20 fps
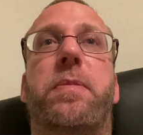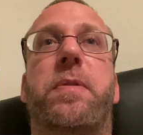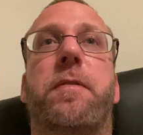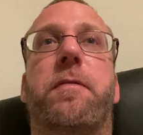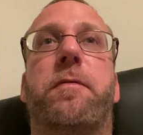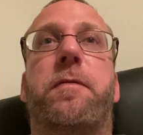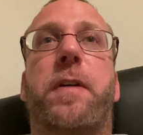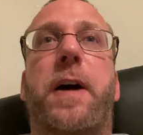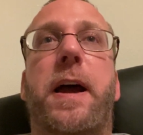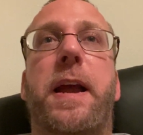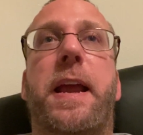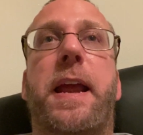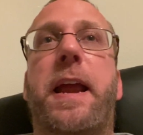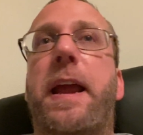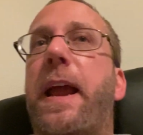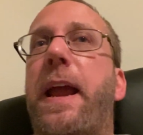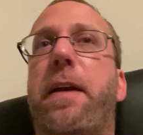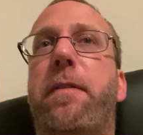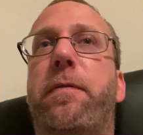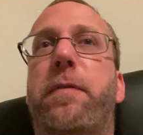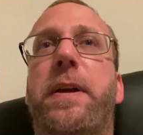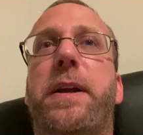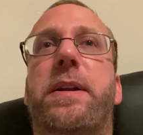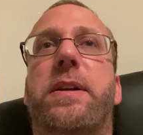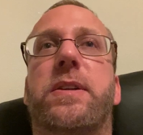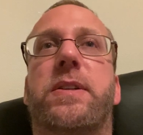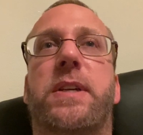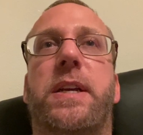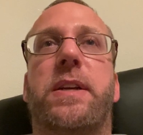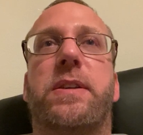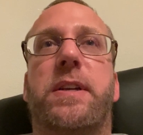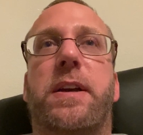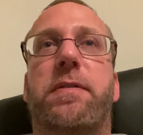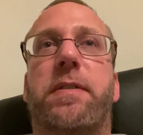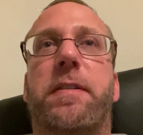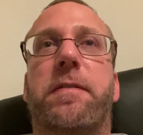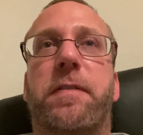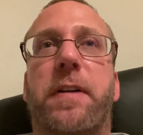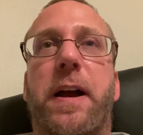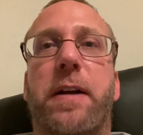disease,
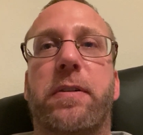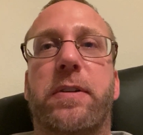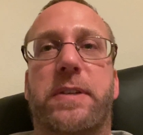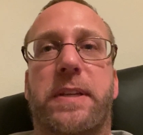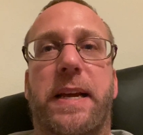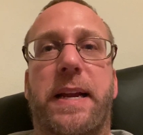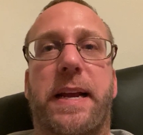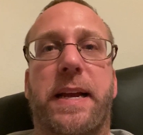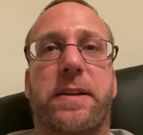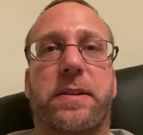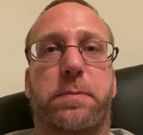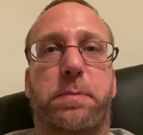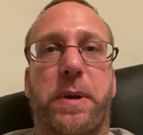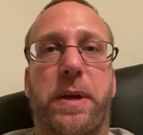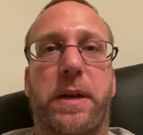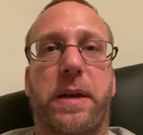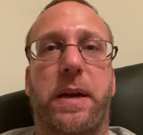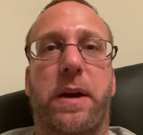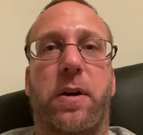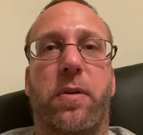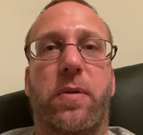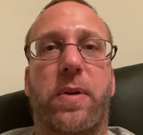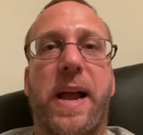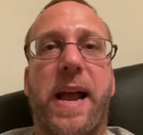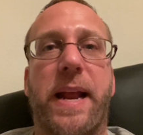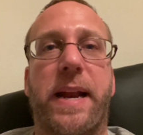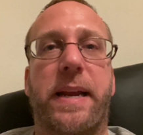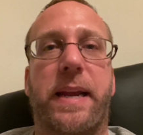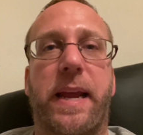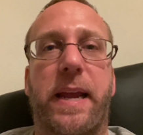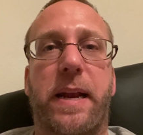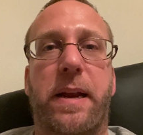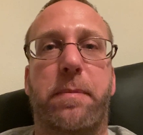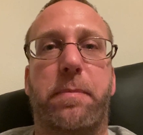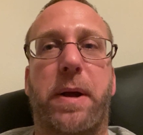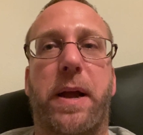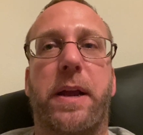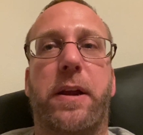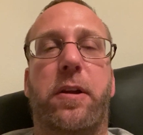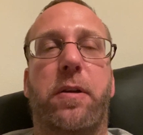every virus that has been eradicated
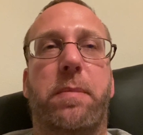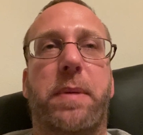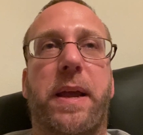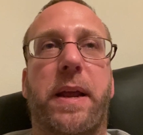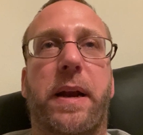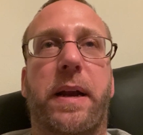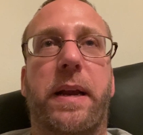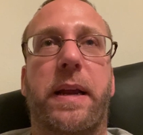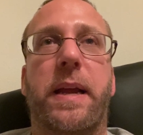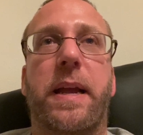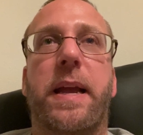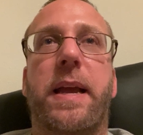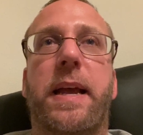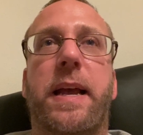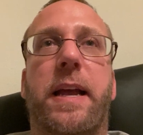by humanity